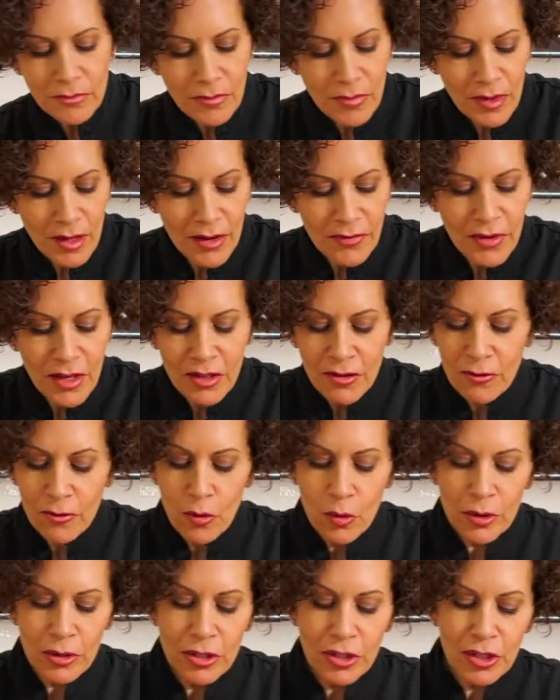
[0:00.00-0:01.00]
And then of
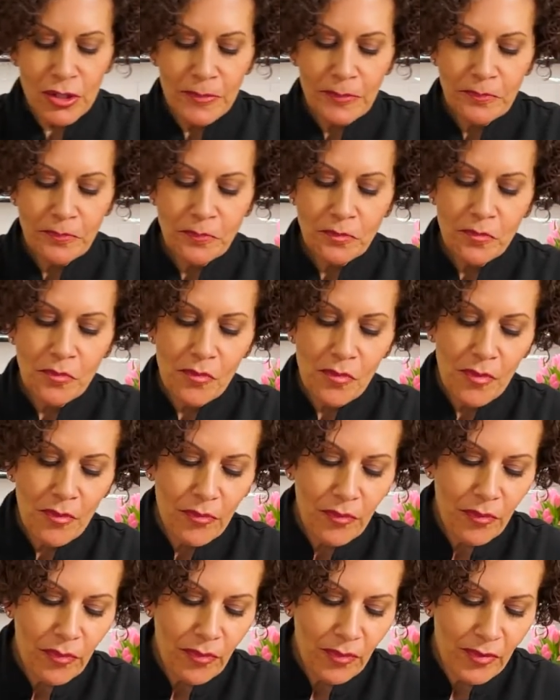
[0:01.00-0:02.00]
course
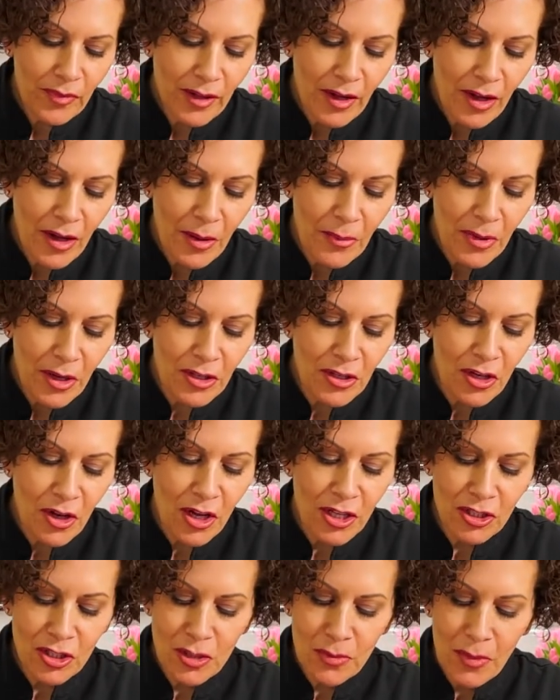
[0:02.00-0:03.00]
a
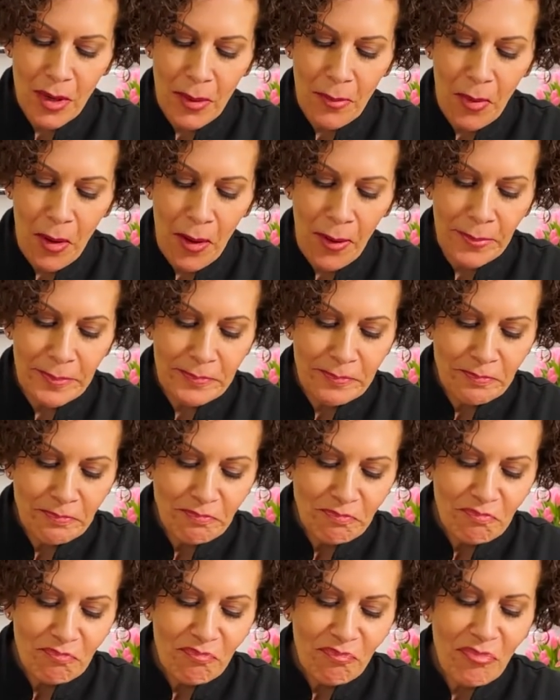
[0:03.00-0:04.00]
nod to my mom,
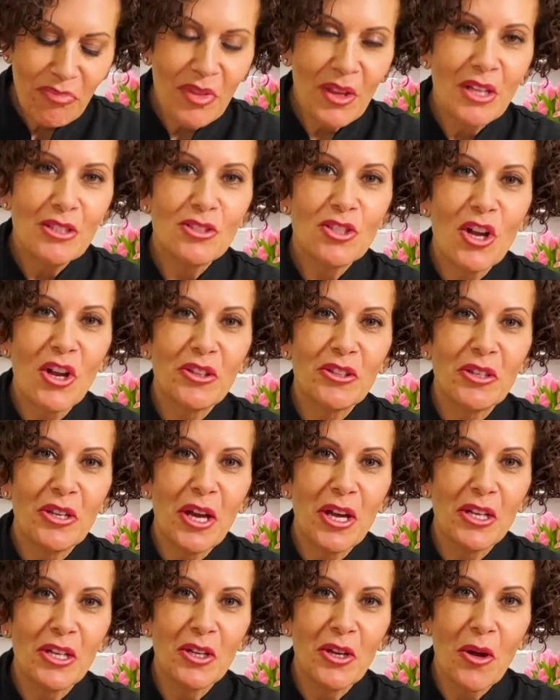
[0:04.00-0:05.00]
chocolate
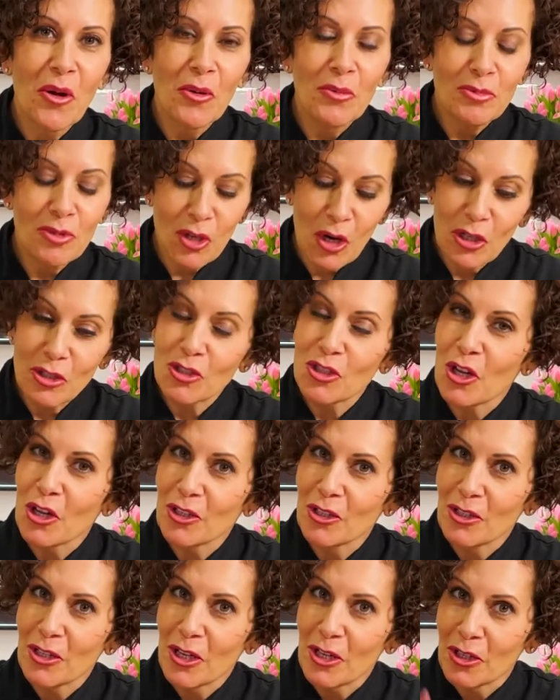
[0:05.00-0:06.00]
honeycomb, dark
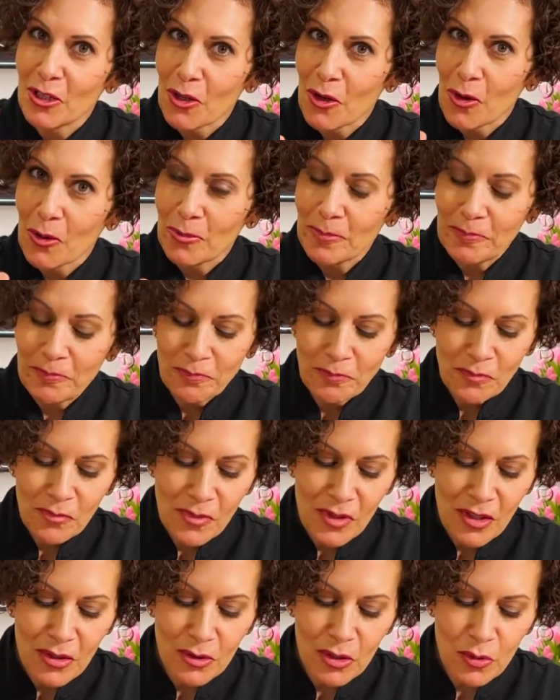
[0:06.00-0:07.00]
chocolate honeycomb.
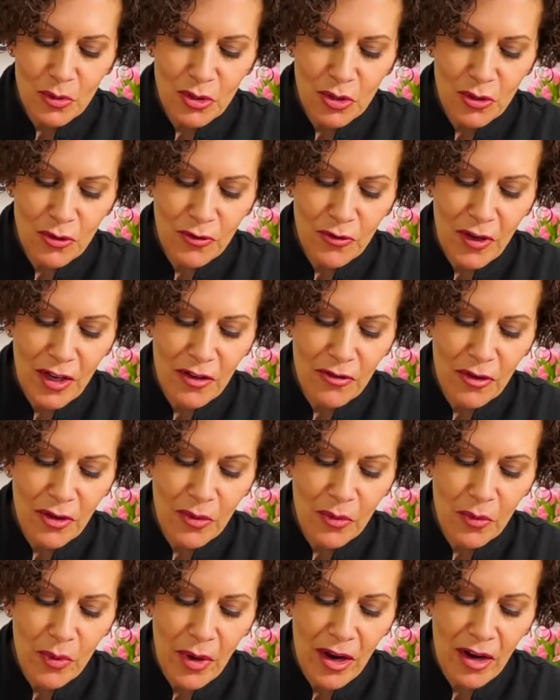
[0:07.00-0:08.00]
This was her favorite.
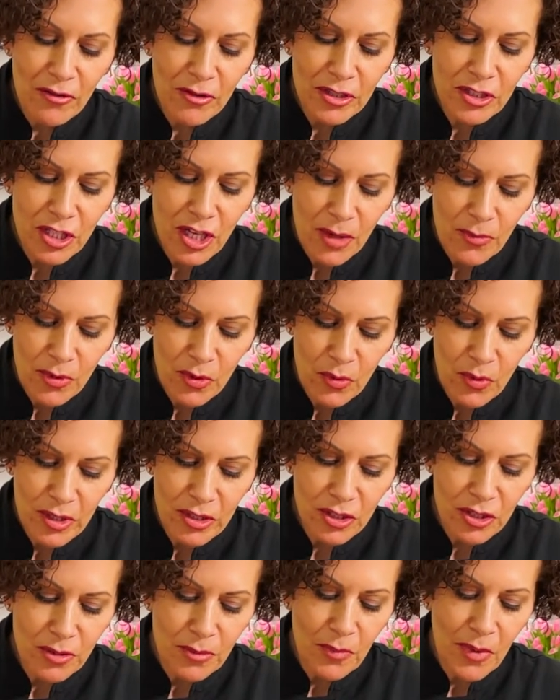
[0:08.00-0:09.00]
Every time we went
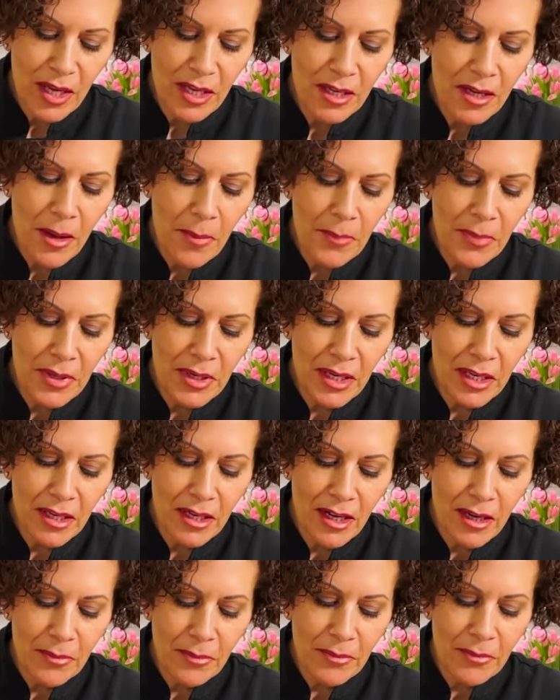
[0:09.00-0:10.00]
to May Company, and
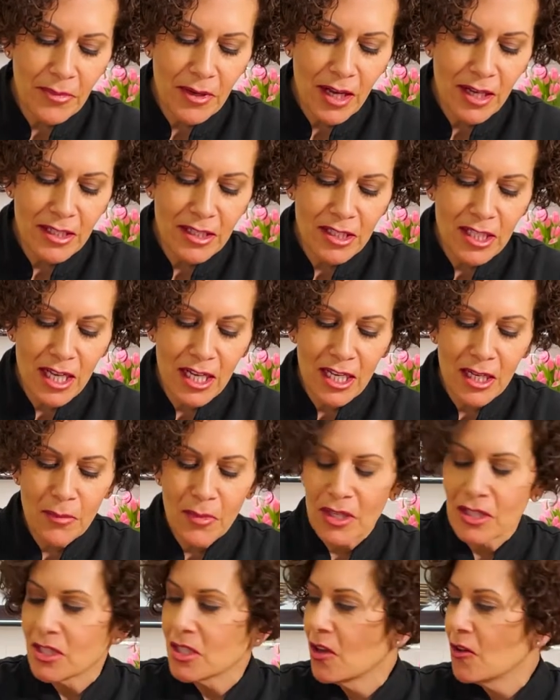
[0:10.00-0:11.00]
I'm kind of dating
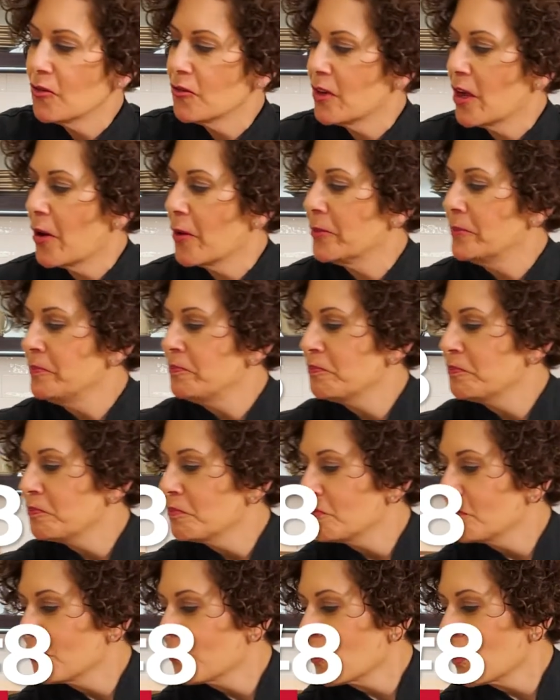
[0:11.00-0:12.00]
myself now,
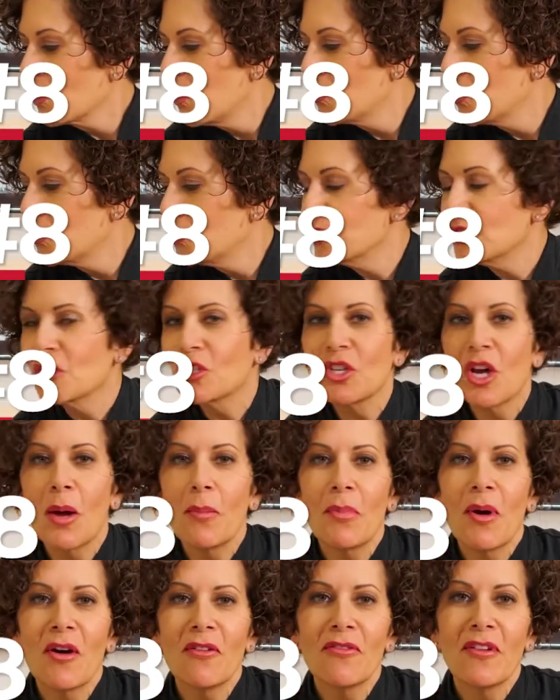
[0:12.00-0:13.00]
we would stop
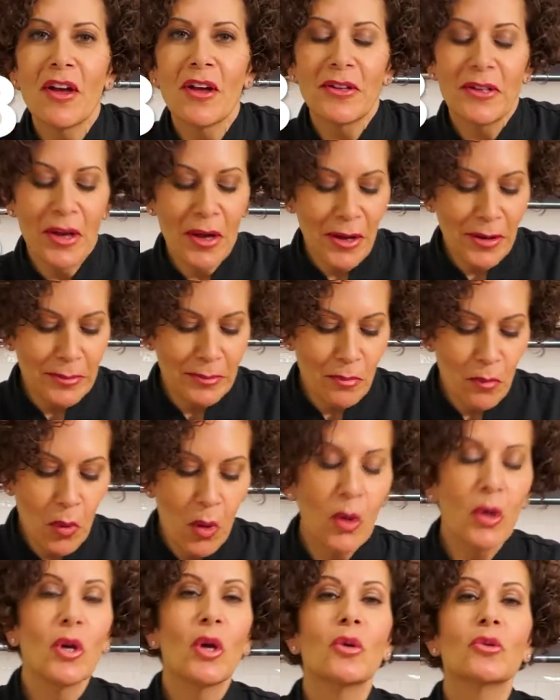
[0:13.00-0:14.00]
off at
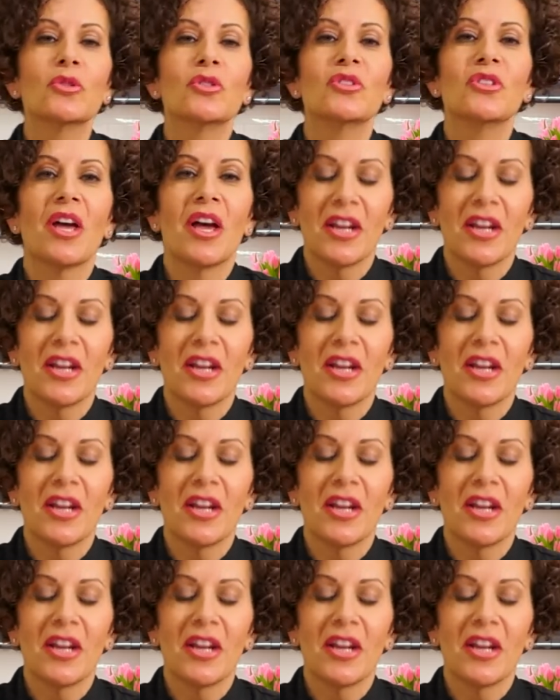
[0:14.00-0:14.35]
Moro's Nut